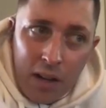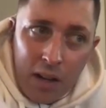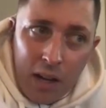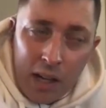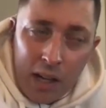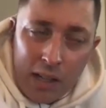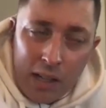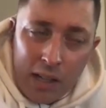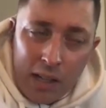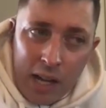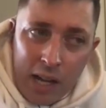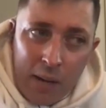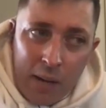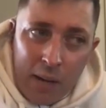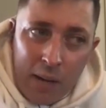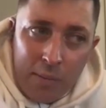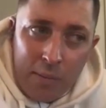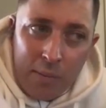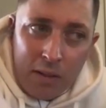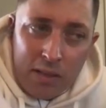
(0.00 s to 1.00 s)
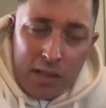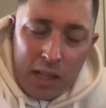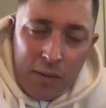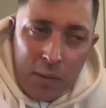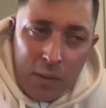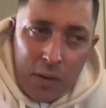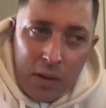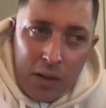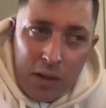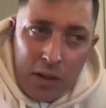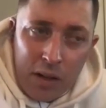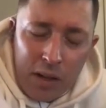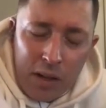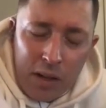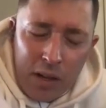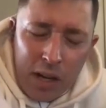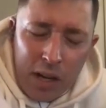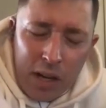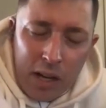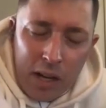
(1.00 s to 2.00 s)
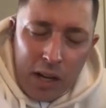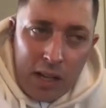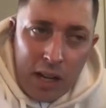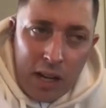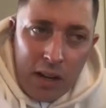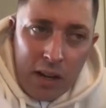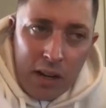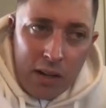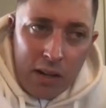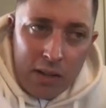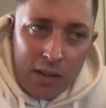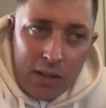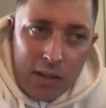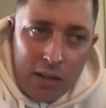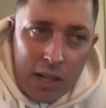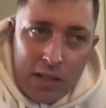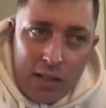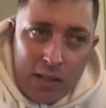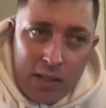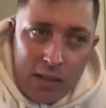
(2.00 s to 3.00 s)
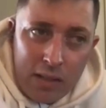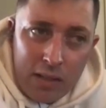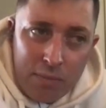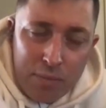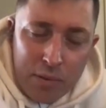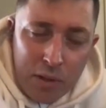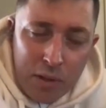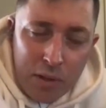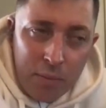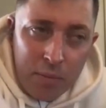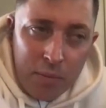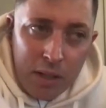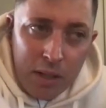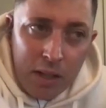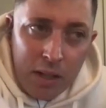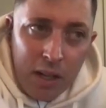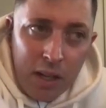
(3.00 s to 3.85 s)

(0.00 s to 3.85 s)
an exam on Stevie Wonder, or an essay or a thesis or something.